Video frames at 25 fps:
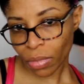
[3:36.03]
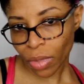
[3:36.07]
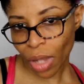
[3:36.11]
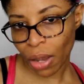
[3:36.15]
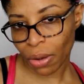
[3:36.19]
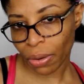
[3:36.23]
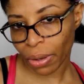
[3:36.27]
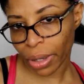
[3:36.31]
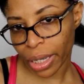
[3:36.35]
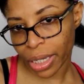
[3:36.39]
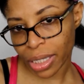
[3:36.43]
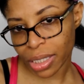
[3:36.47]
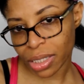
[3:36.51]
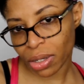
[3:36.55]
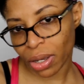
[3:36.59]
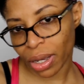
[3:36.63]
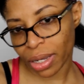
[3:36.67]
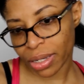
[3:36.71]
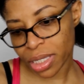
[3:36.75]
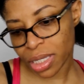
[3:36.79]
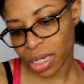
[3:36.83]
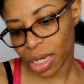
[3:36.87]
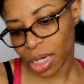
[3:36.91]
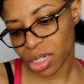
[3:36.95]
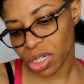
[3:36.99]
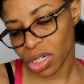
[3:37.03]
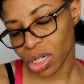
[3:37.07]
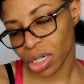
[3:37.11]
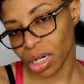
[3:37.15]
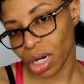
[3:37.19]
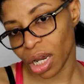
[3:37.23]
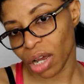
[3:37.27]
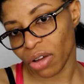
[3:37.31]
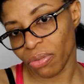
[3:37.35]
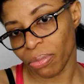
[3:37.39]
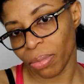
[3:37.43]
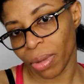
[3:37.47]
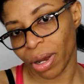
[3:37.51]
Okay, so I sectioned
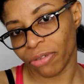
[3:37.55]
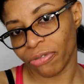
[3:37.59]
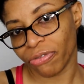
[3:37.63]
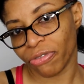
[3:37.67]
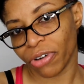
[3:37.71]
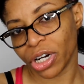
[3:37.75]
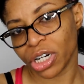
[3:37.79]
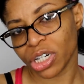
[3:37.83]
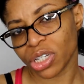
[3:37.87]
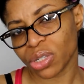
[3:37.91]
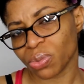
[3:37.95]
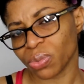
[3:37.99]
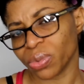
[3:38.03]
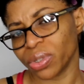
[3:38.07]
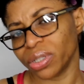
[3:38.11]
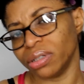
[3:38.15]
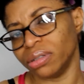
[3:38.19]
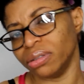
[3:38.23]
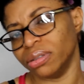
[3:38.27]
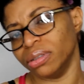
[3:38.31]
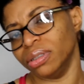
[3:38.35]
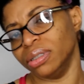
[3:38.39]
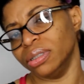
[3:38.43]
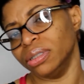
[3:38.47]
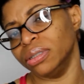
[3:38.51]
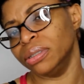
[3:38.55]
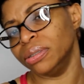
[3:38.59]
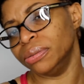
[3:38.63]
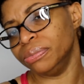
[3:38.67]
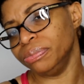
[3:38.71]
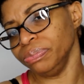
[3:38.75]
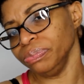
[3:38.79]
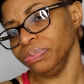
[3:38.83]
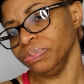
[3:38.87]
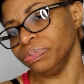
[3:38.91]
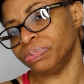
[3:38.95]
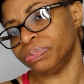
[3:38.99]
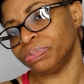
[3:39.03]
off my first one.
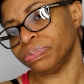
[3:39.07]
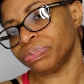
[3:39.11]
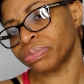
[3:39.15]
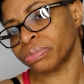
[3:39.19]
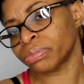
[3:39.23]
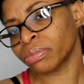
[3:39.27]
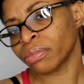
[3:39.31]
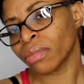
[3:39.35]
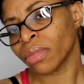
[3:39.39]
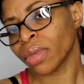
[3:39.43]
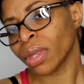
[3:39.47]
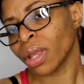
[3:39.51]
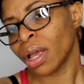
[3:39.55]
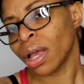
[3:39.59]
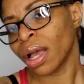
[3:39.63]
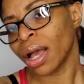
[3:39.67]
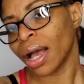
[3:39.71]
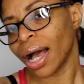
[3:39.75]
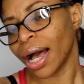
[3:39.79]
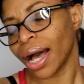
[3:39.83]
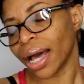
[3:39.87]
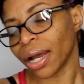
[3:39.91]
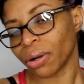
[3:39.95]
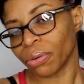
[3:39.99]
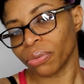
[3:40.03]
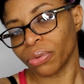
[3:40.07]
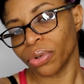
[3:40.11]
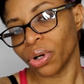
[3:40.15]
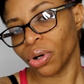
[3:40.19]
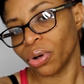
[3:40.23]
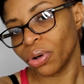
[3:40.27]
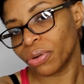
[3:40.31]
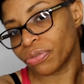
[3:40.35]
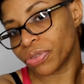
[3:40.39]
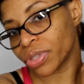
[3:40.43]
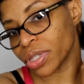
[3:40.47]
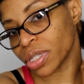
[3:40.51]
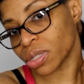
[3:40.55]
I don't know
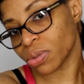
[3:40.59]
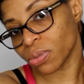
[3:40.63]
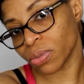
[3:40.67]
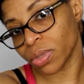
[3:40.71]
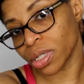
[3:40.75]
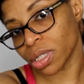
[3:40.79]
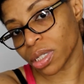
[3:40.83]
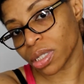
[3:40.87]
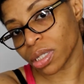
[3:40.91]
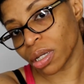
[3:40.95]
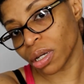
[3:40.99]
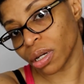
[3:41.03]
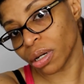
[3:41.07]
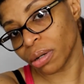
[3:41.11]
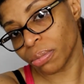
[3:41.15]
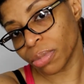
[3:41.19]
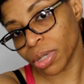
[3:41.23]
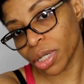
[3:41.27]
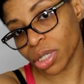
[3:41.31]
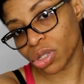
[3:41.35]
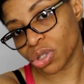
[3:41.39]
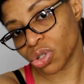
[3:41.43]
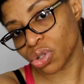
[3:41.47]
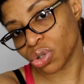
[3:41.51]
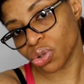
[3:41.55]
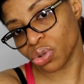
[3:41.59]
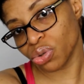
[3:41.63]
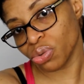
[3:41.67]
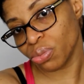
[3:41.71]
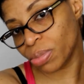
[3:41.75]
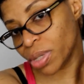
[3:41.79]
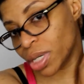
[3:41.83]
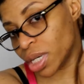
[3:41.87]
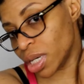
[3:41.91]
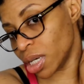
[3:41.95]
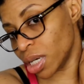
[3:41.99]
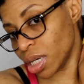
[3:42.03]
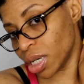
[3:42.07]
if this one is going to be too
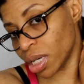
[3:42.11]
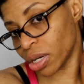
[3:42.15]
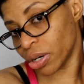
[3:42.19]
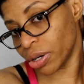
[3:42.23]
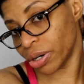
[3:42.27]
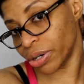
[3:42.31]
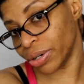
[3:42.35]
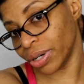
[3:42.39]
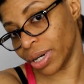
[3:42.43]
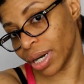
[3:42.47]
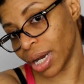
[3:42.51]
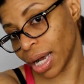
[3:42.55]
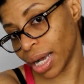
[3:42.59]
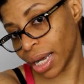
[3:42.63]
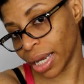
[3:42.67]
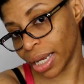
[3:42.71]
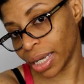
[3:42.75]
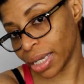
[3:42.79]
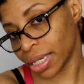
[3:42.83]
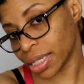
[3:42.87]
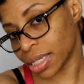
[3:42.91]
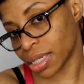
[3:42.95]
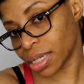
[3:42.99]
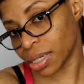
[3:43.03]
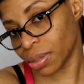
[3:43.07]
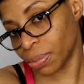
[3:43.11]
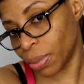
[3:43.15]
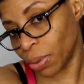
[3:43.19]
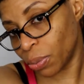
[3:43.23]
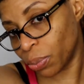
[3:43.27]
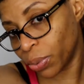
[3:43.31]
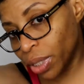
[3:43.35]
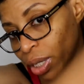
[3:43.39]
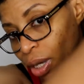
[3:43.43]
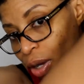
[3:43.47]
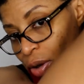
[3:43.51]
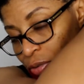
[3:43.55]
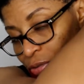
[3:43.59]
big or not, but
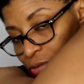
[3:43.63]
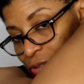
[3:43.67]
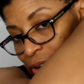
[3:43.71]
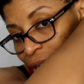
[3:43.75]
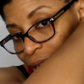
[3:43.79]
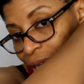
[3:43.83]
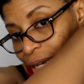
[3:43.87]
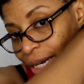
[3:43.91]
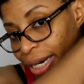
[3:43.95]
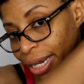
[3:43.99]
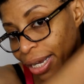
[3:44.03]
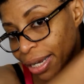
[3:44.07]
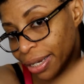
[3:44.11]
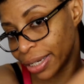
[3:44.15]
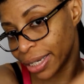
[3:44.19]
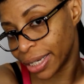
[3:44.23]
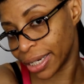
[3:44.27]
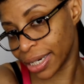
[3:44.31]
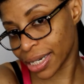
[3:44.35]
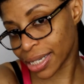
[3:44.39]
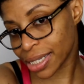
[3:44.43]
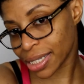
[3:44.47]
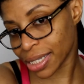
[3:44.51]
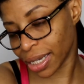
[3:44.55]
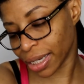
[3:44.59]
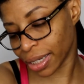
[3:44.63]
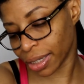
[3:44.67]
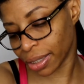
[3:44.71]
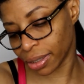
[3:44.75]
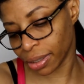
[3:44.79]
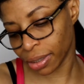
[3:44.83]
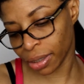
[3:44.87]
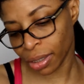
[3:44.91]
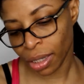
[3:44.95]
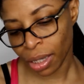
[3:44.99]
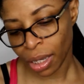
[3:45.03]
we're going to find out in a second.